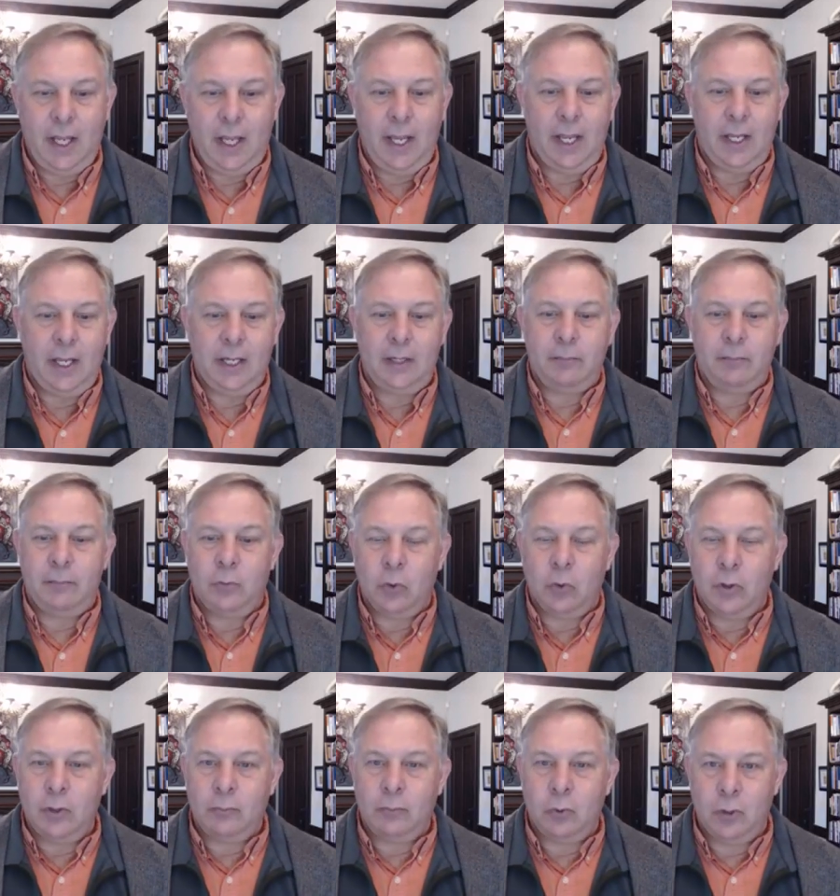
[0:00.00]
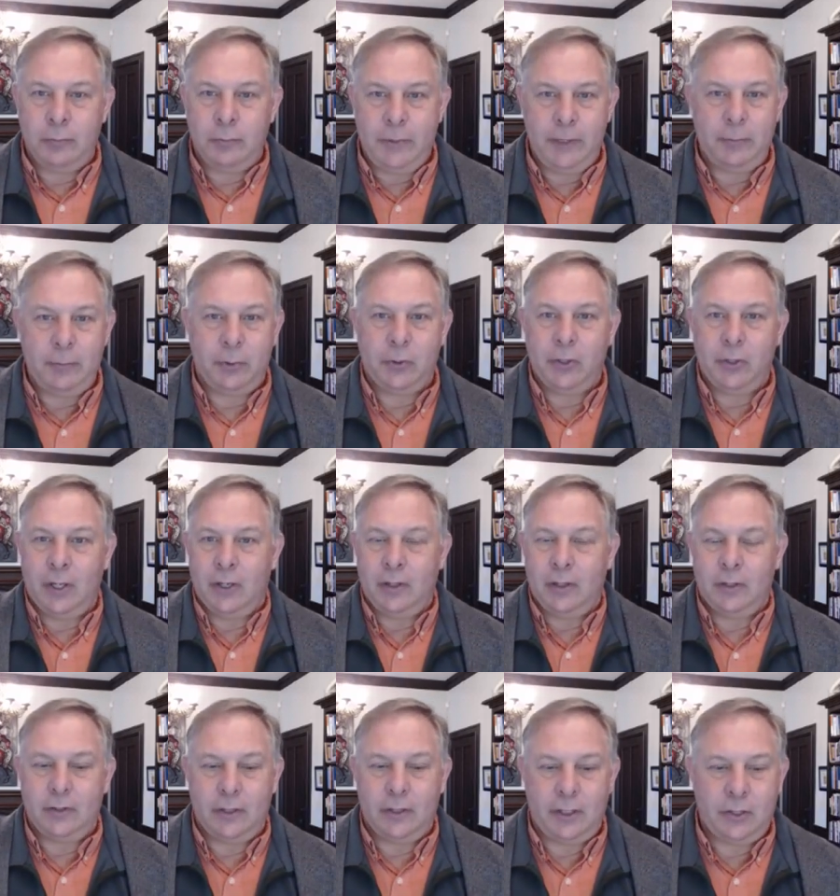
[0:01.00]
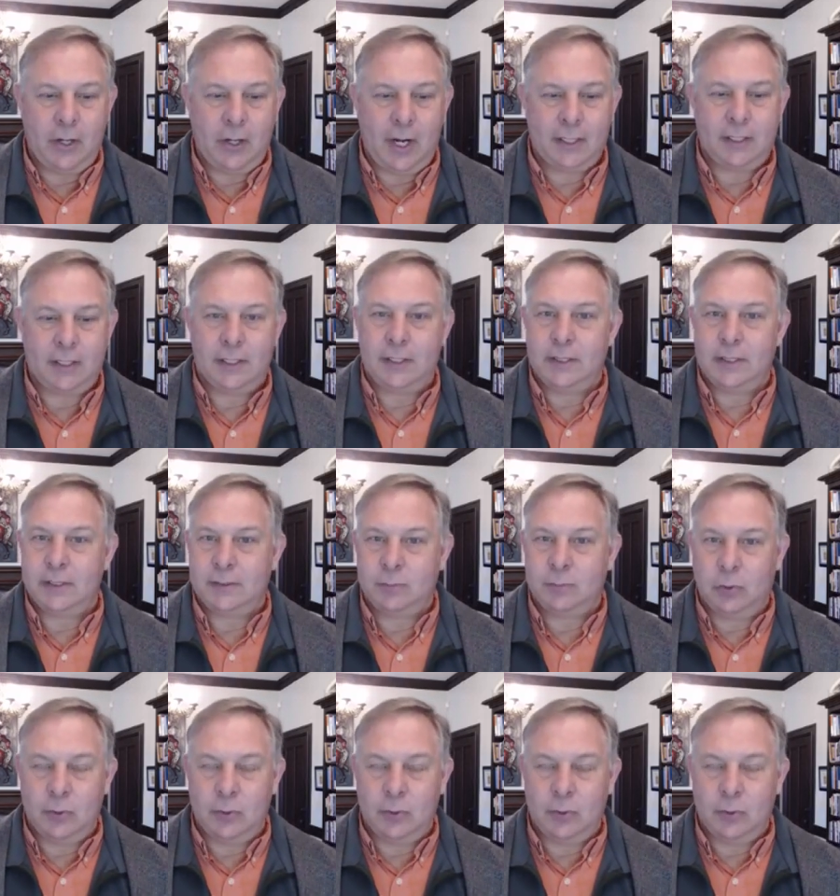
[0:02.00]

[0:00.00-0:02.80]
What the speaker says: And more people are attracted to this.